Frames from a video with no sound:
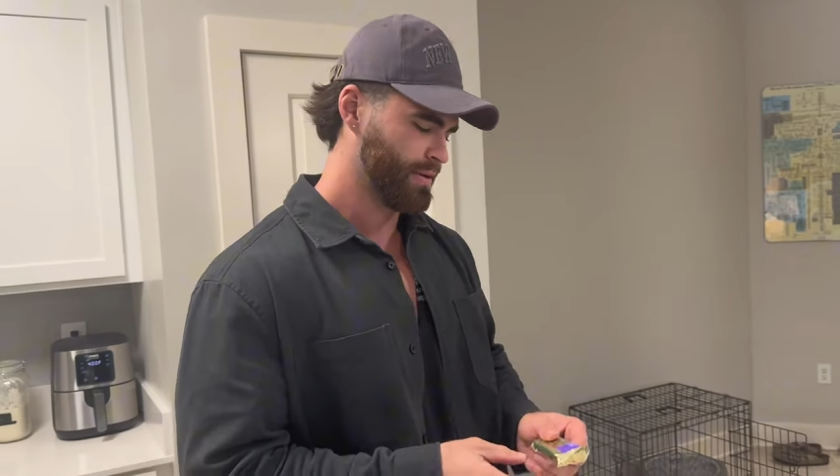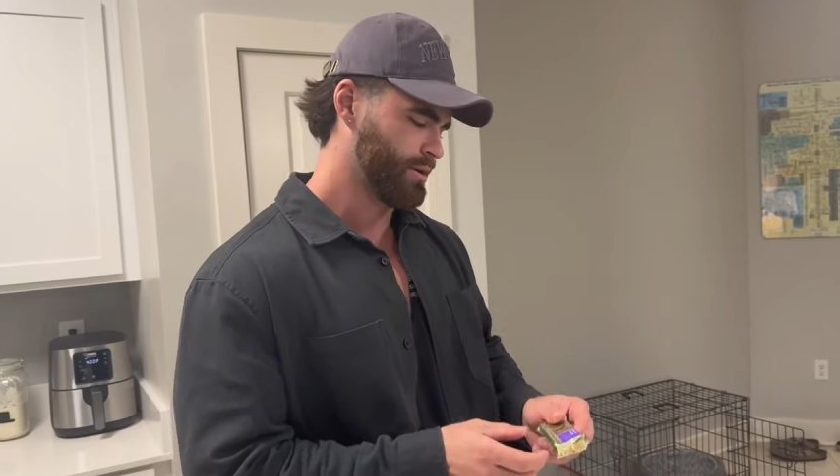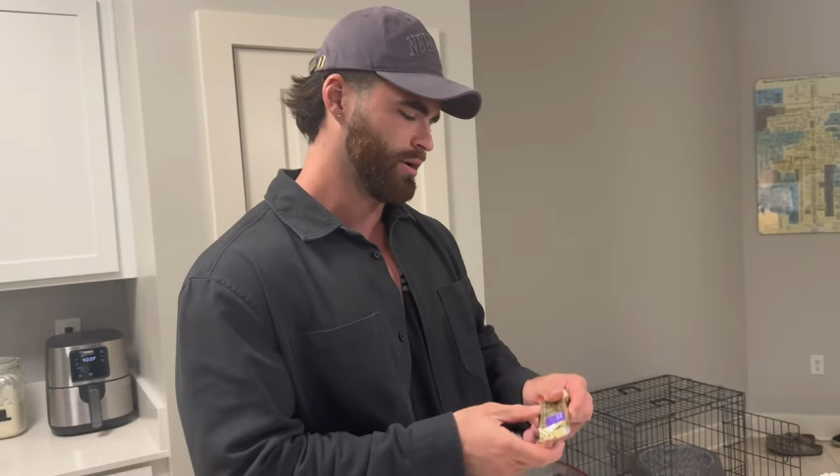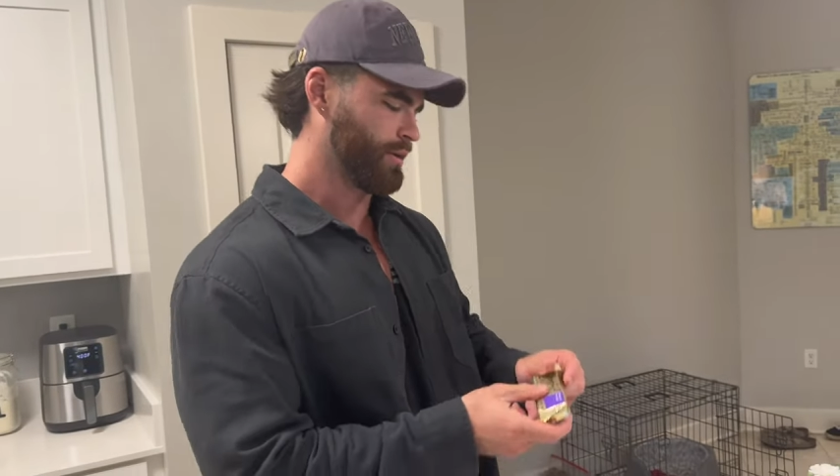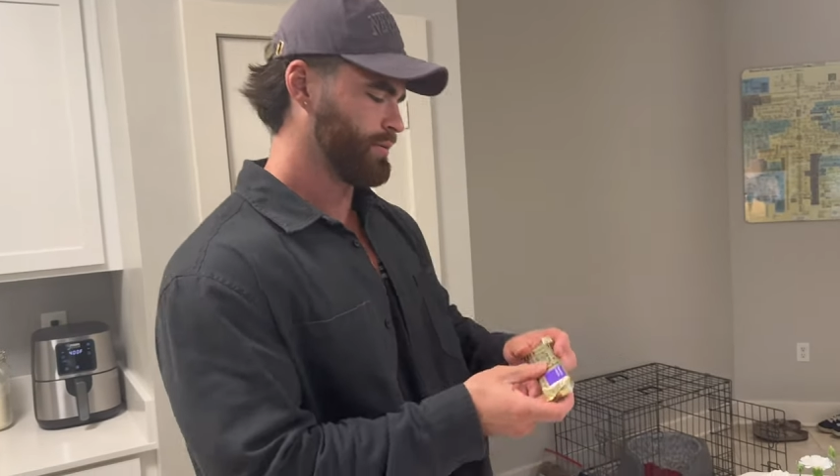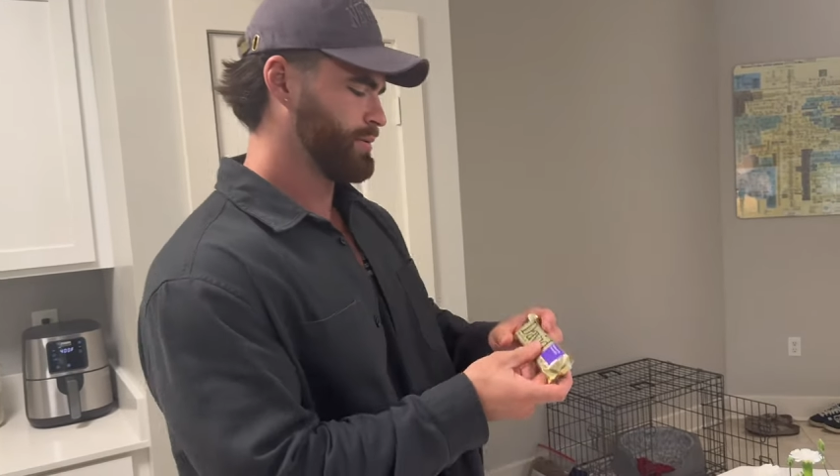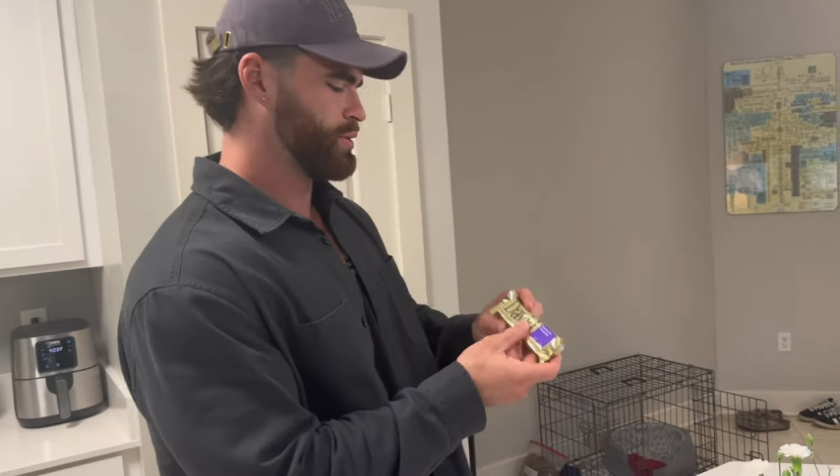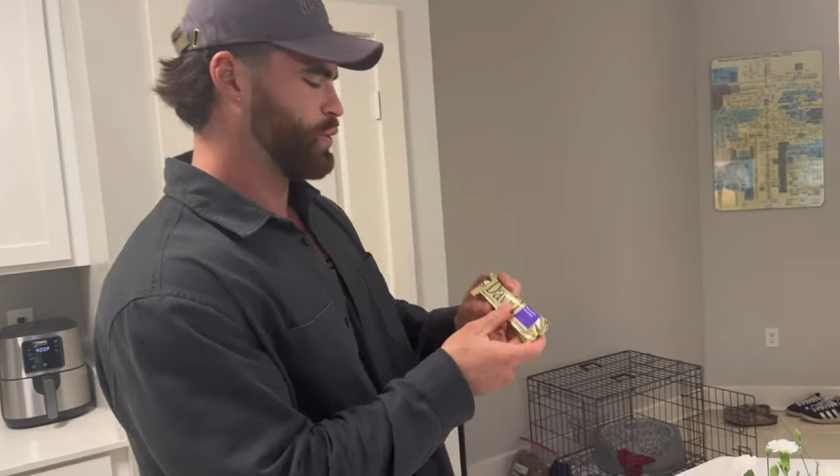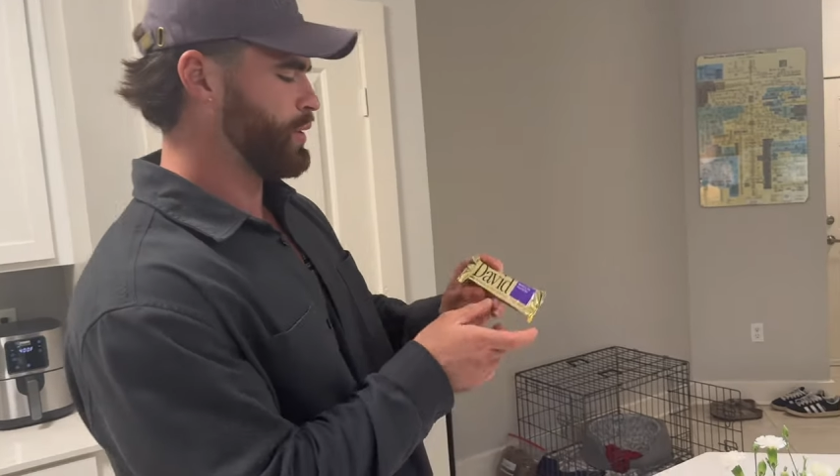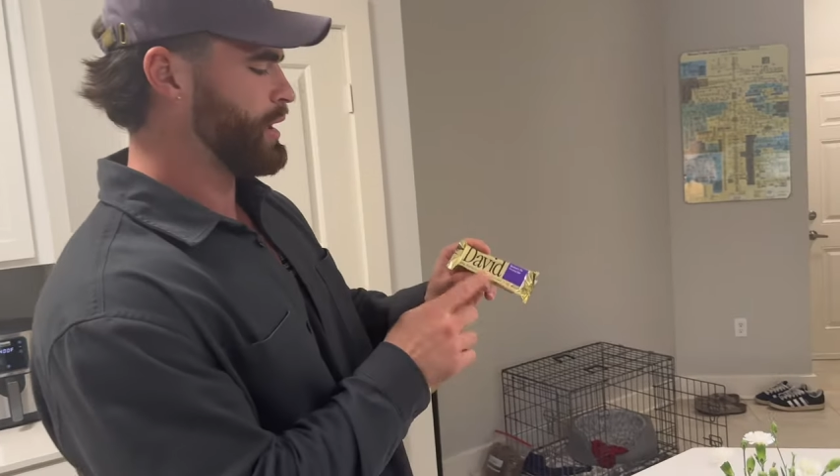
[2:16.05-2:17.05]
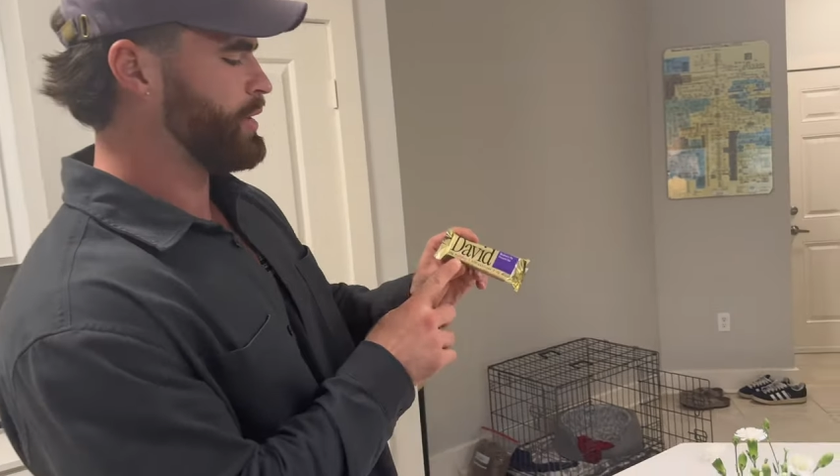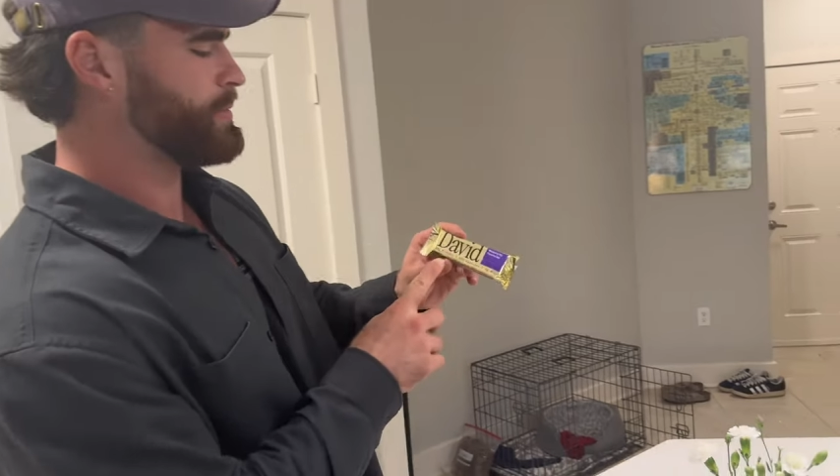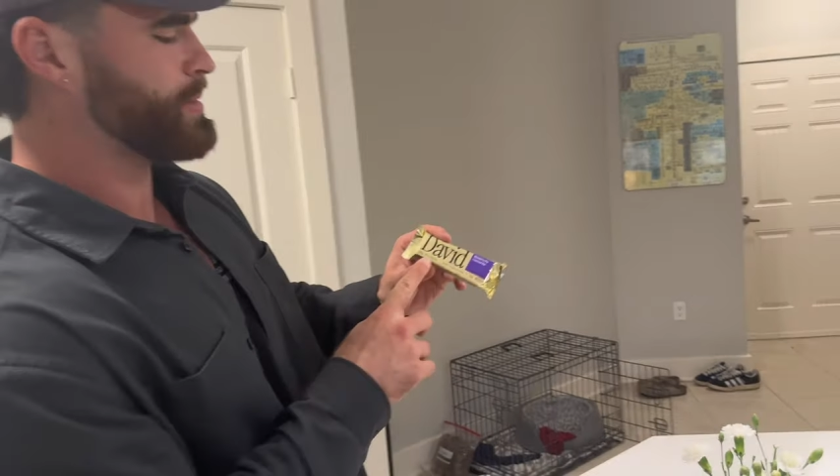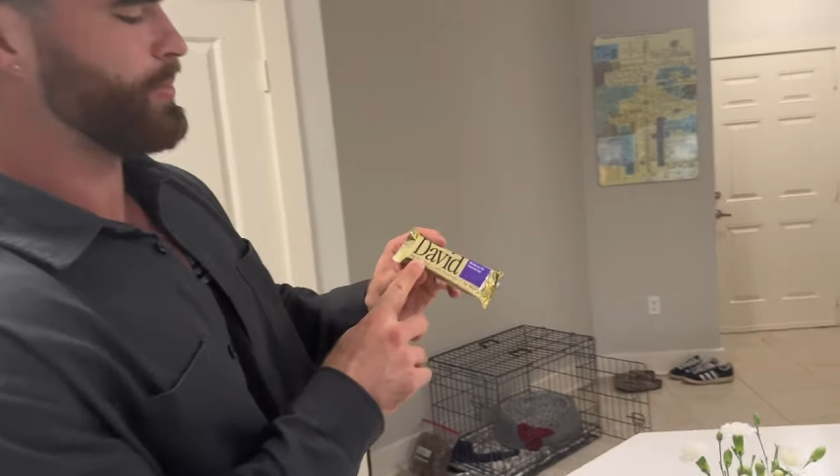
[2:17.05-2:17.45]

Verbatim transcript: Look, 28 grams of